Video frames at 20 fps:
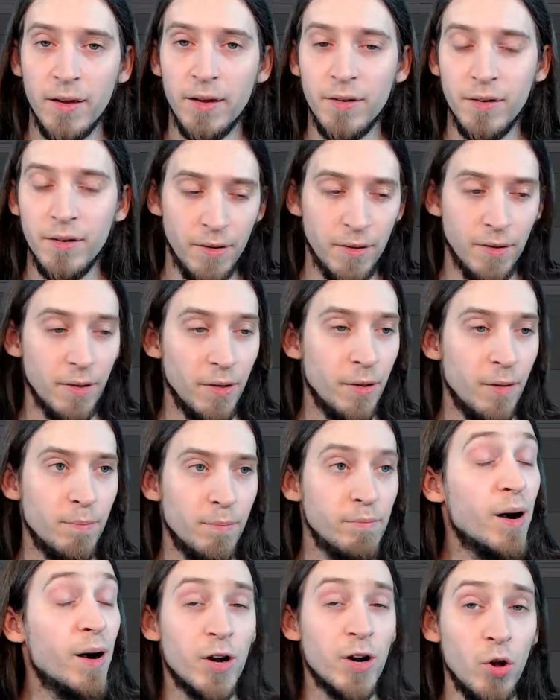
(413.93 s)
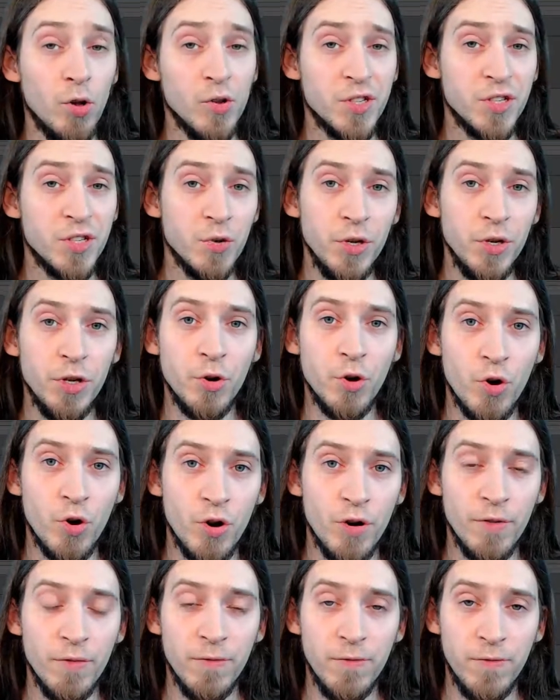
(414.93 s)
But also
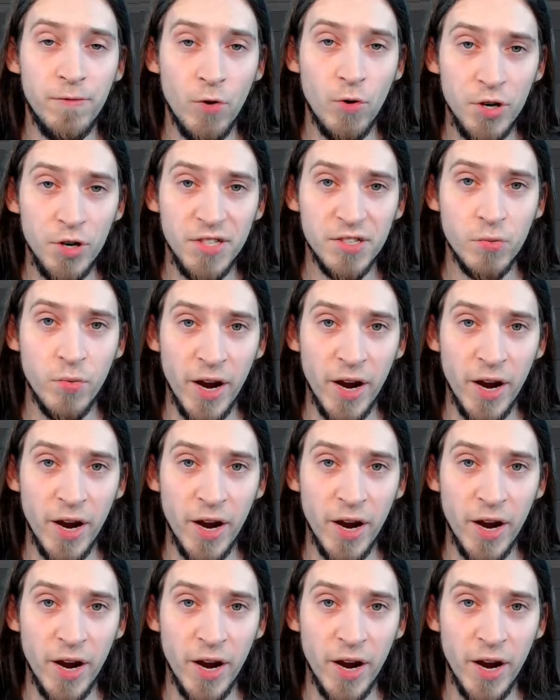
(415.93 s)
your voice